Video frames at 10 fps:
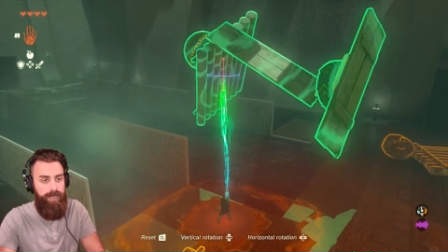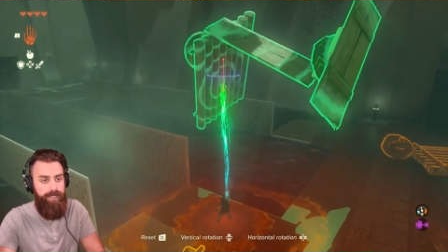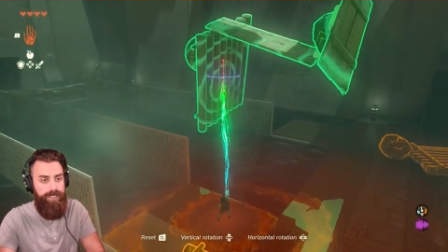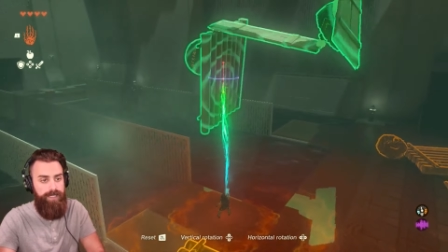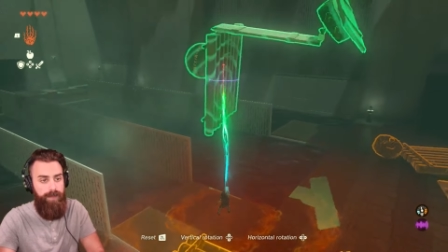
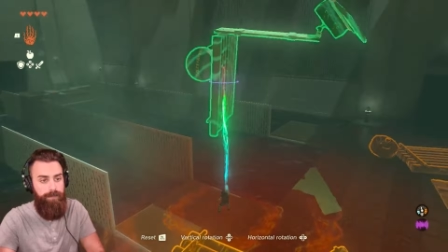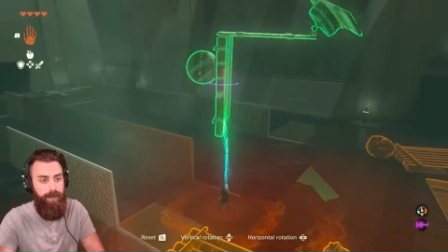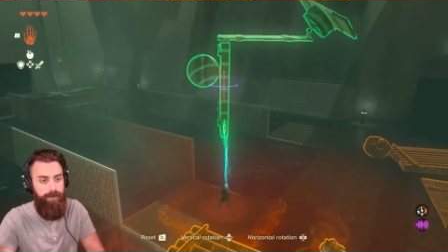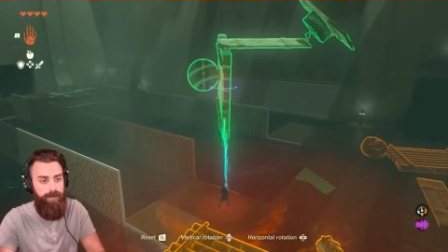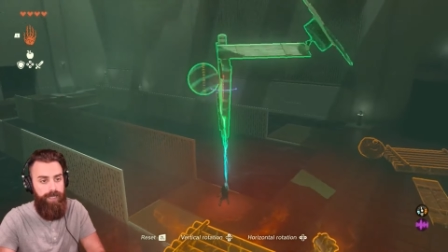Because this is a
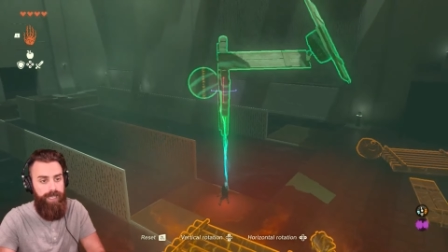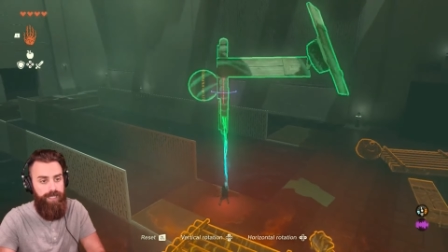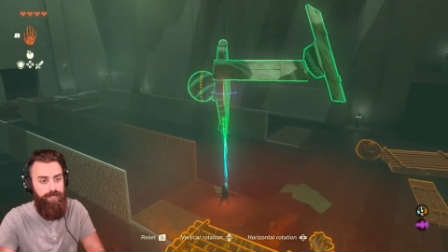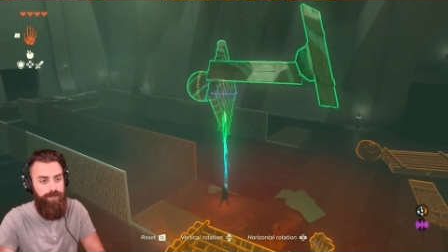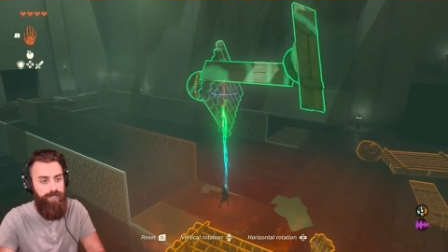boat, in
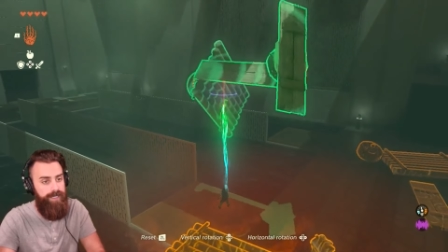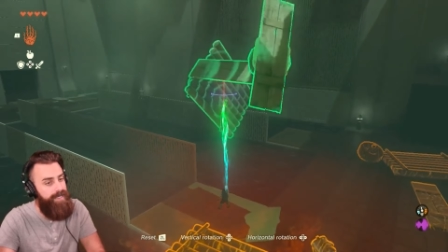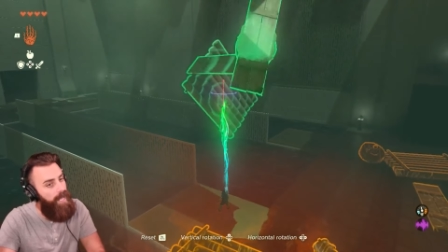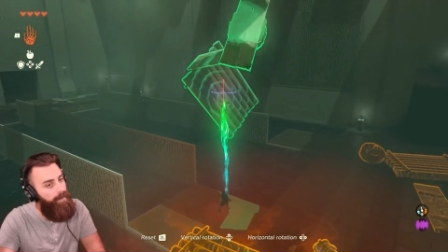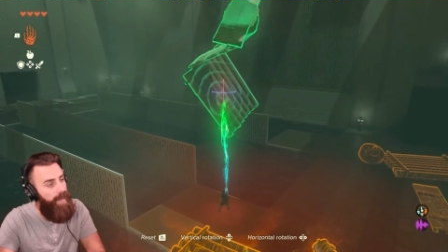case you couldn't
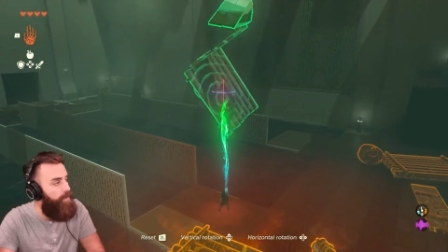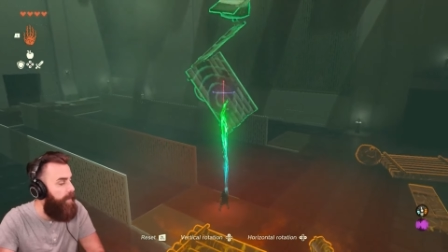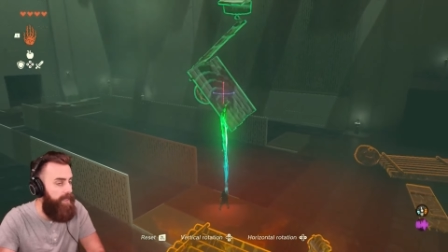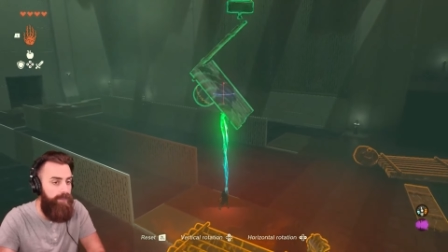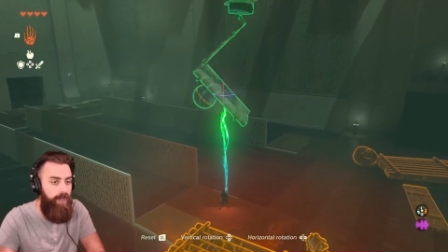tell by the
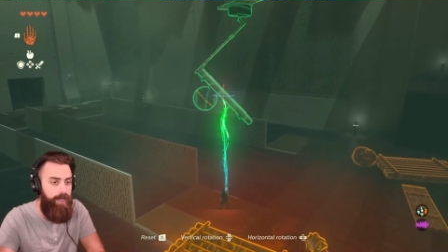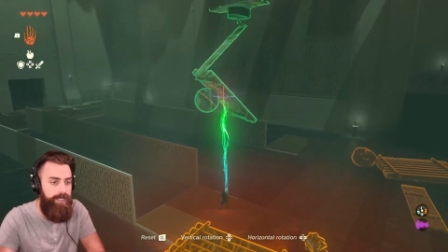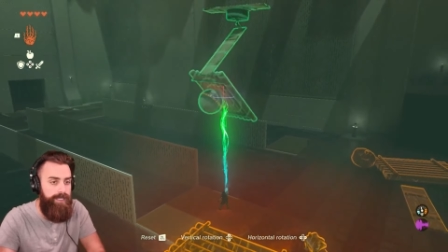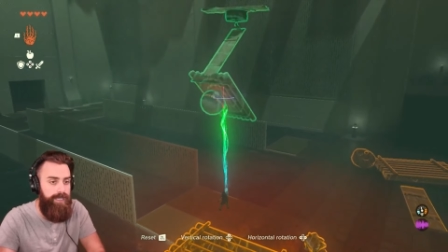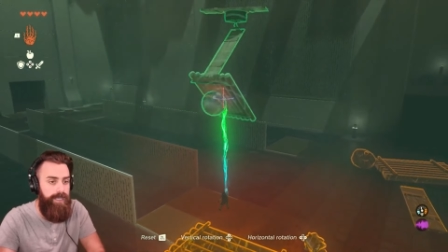way it
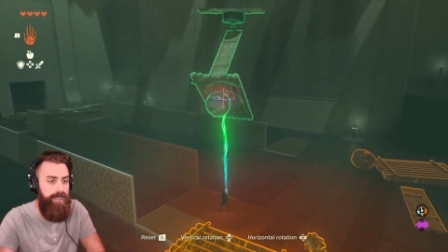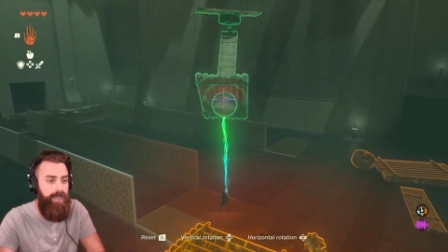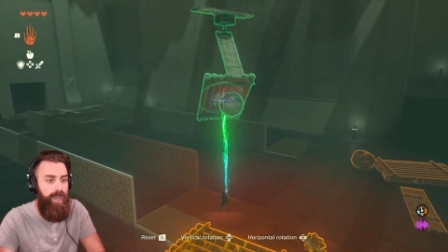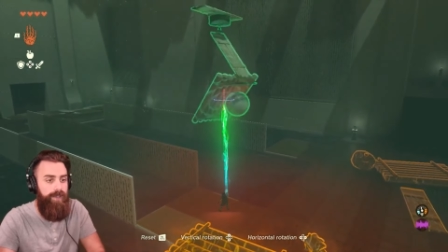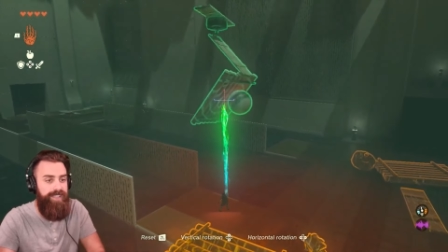looks.
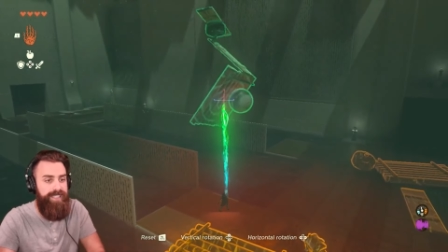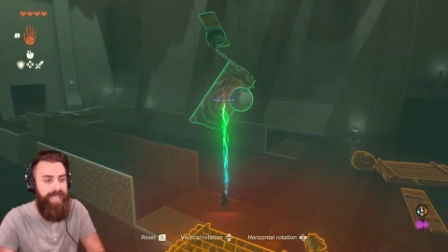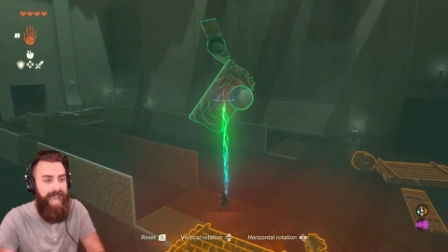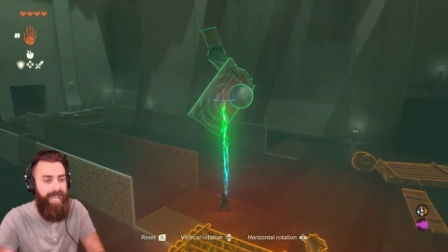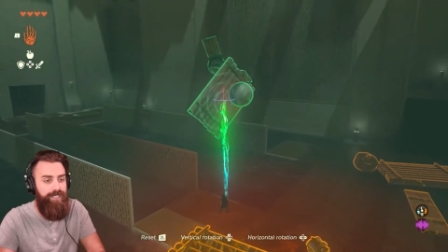Uh, this is
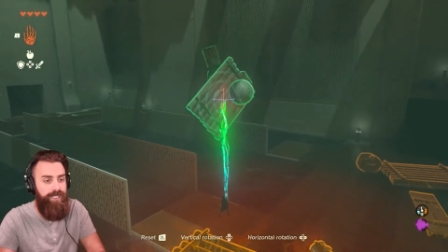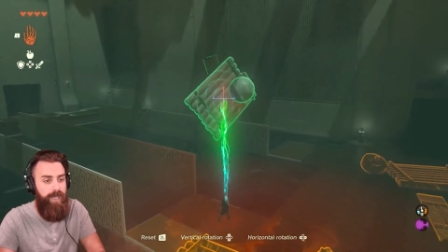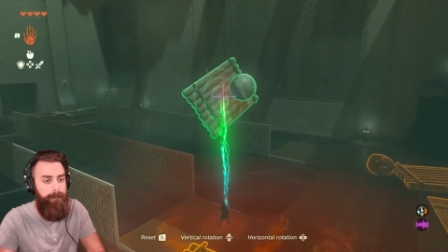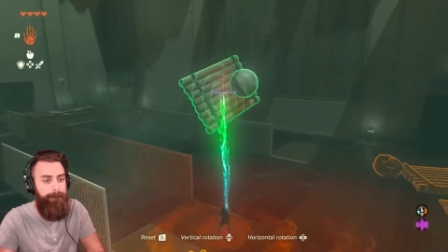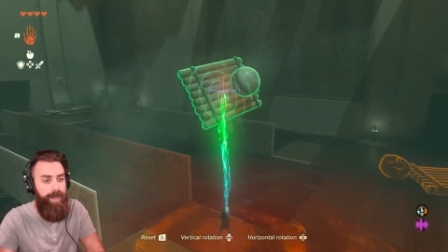actually
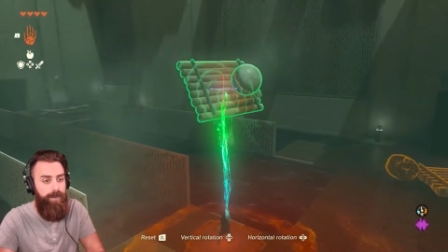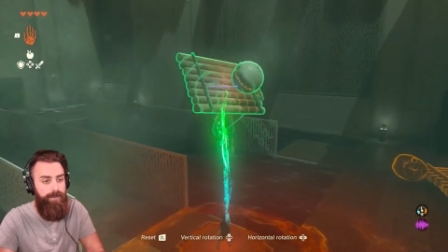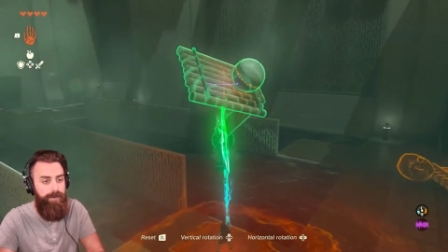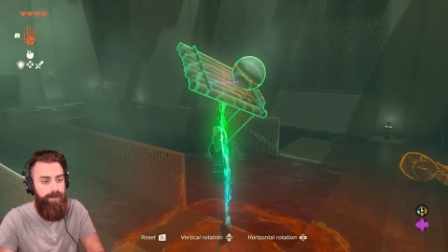a boat.